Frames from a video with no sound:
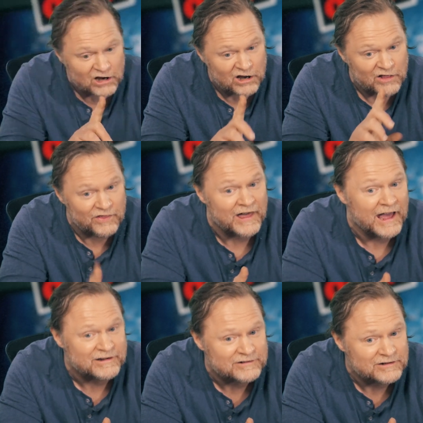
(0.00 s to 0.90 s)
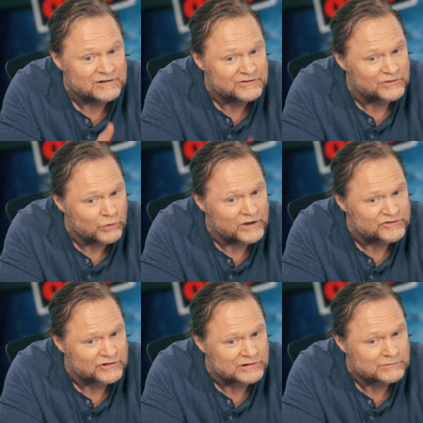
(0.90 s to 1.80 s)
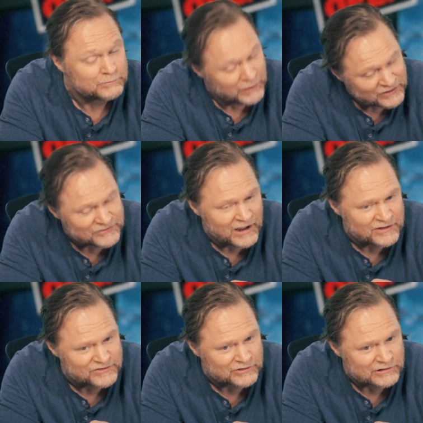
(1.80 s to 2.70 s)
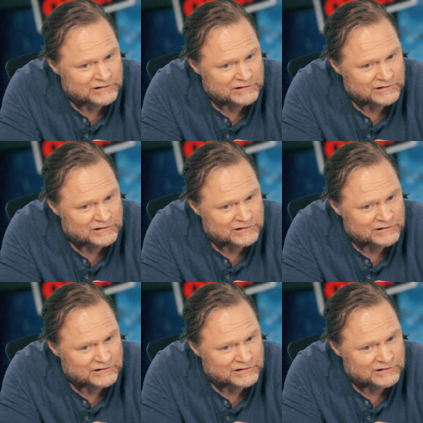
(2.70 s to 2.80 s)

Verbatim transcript: That is a question best answered